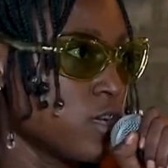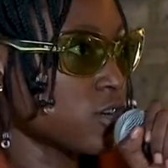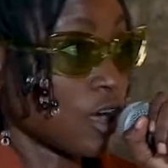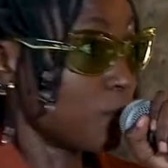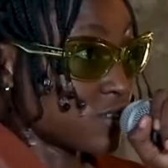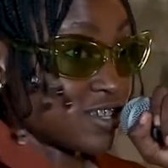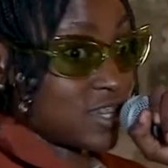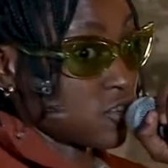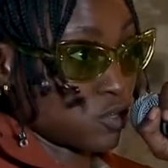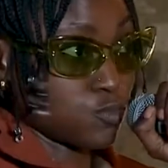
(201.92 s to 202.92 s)
come and sing
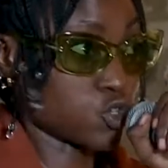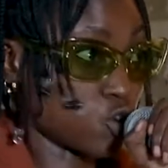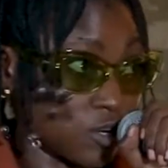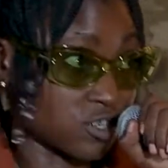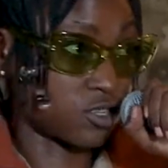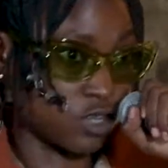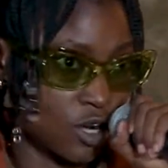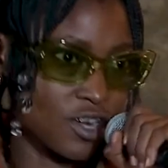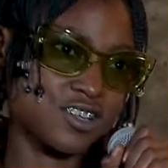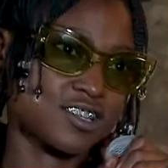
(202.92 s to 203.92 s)
some songs,
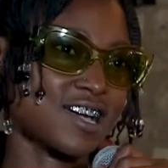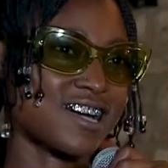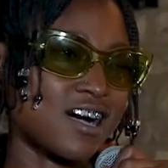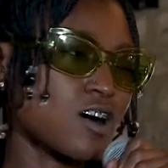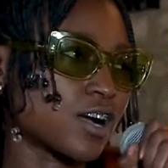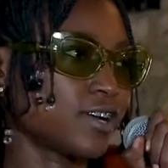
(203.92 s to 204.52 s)
dance, how can